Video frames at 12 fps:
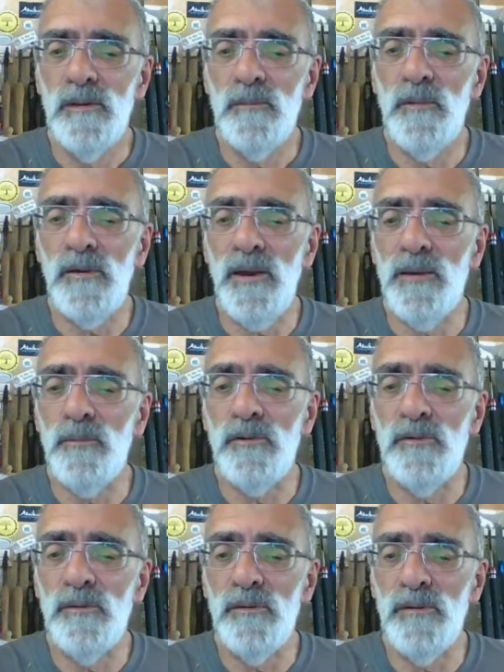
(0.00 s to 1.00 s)
Mike
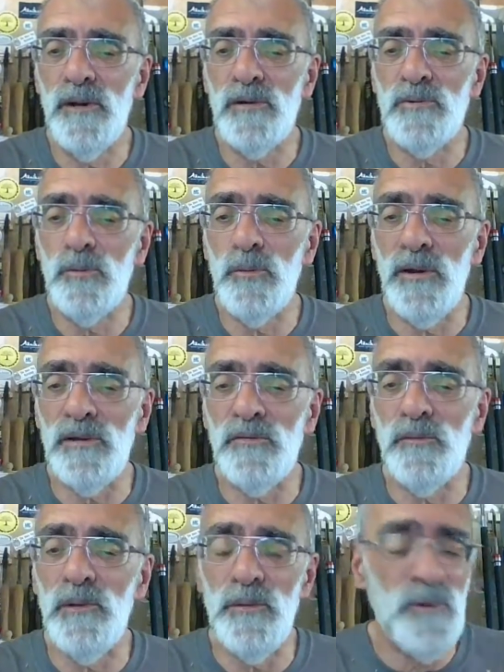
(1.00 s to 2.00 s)
Hammond, natural wax for
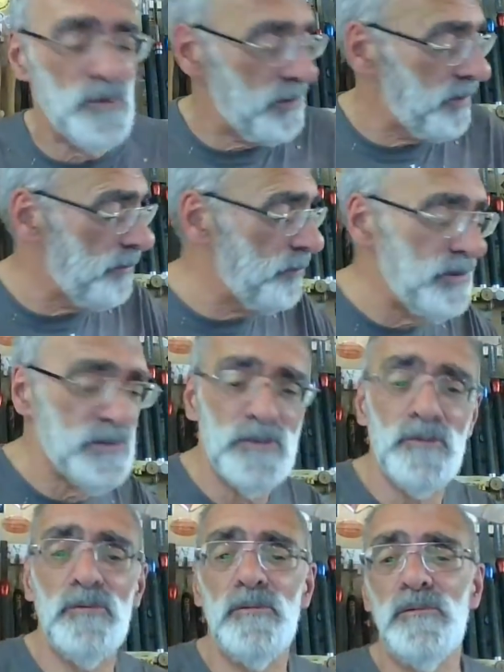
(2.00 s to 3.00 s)
me Mike, yeah me
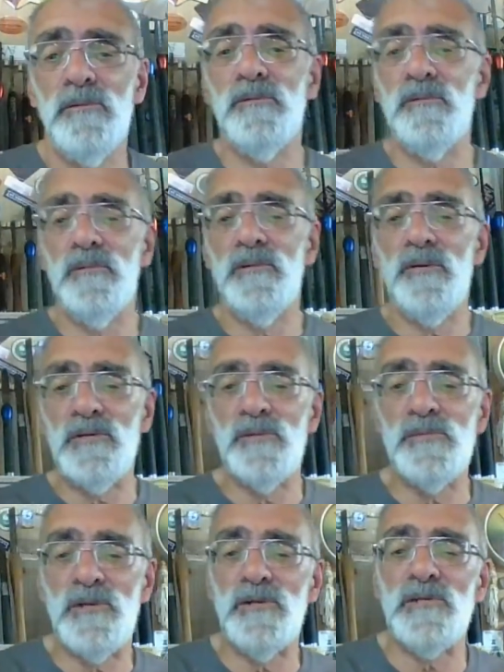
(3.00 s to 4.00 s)
too. Nine
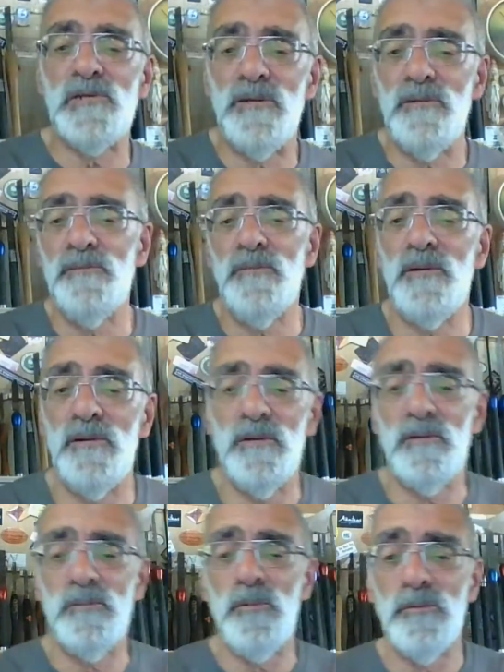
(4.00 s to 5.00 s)
times out of ten, I,
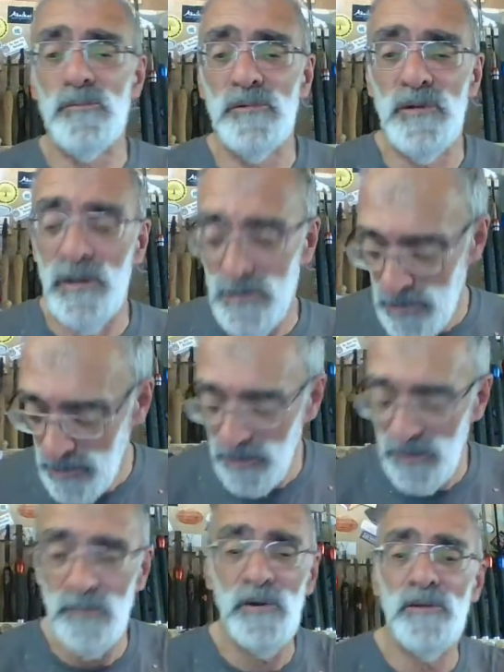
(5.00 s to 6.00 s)
I won't actually
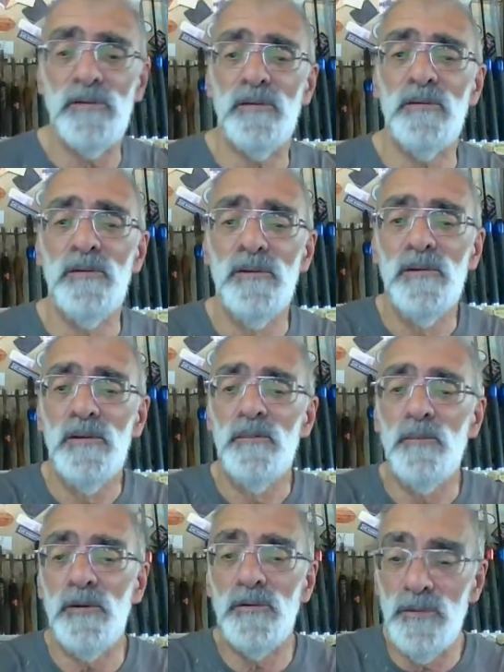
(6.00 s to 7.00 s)
colour anything.
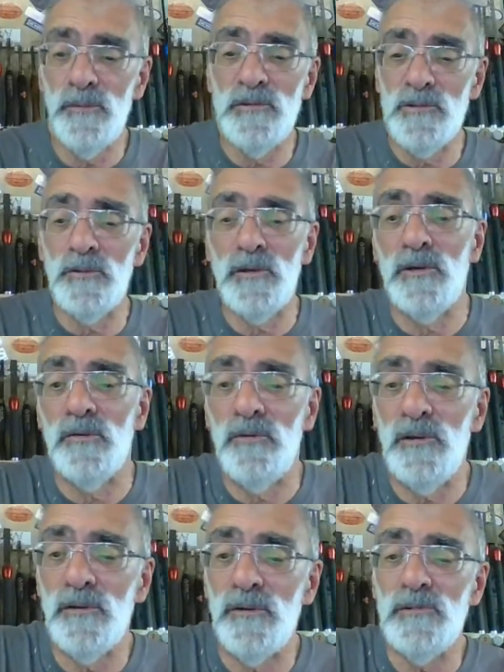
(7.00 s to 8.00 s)
But I do enjoy
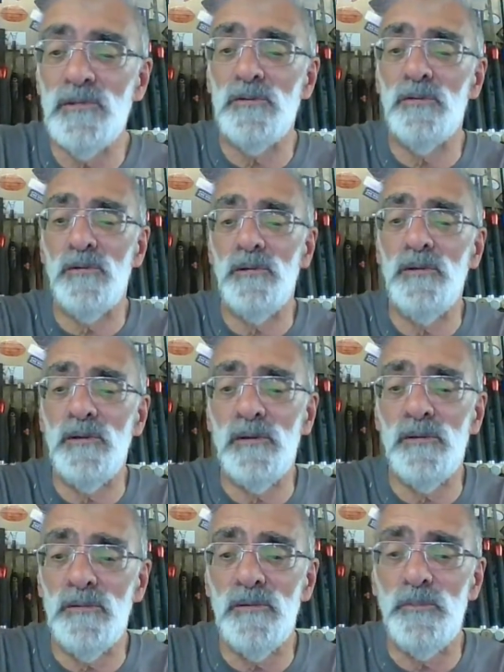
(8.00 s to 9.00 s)
colouring and I certainly uh,
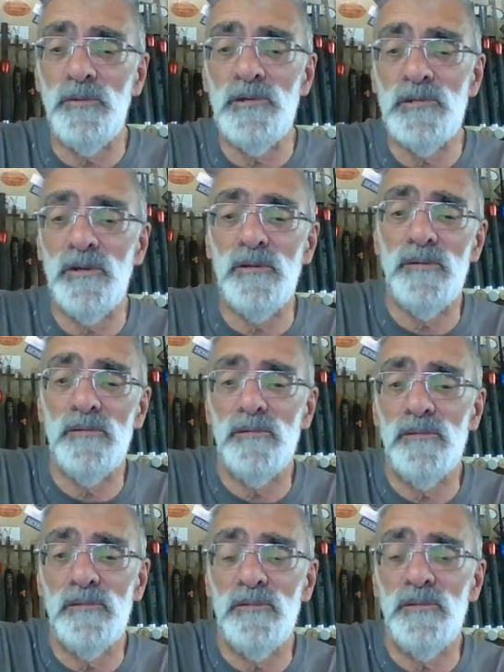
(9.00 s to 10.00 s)
appreciate
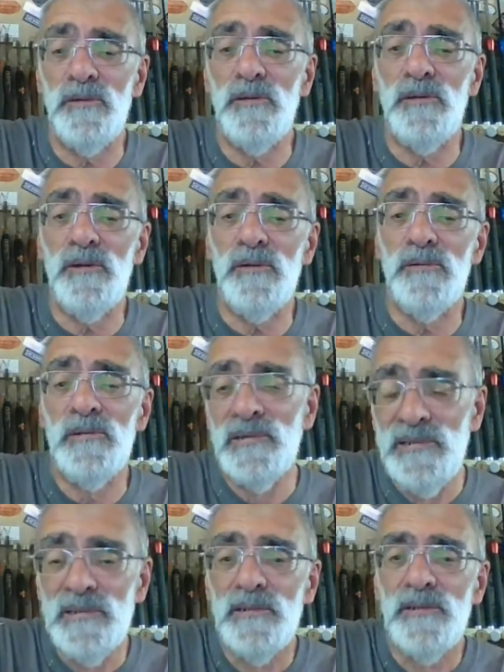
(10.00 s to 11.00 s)
the uh,
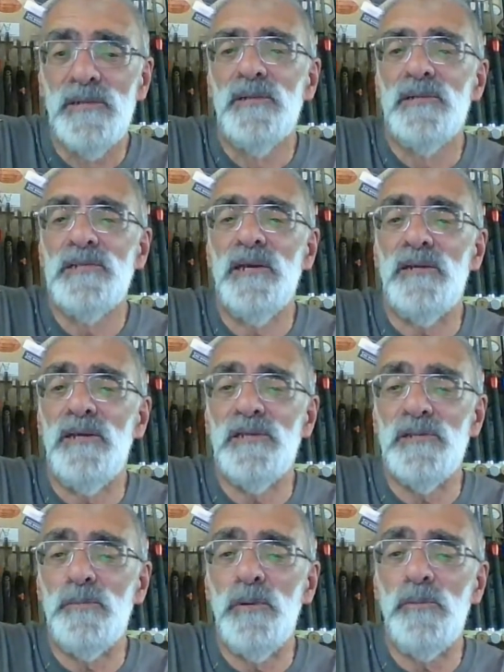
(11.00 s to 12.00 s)

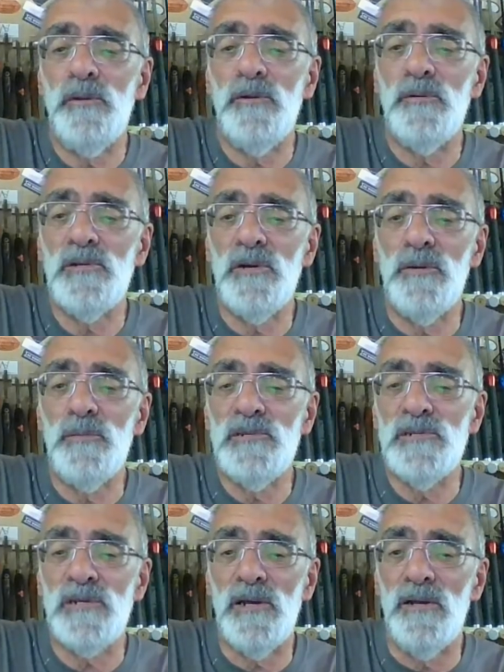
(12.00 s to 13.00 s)
techniques that people use. Hi,
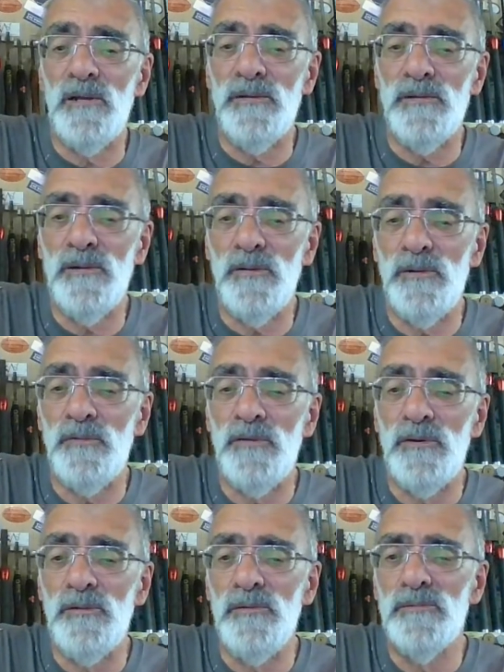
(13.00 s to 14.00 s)
Mr. Scarlett. How are you,
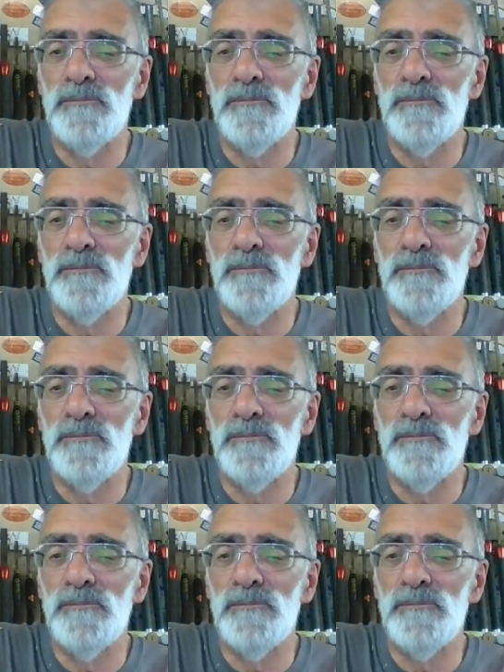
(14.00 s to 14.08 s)
Phil?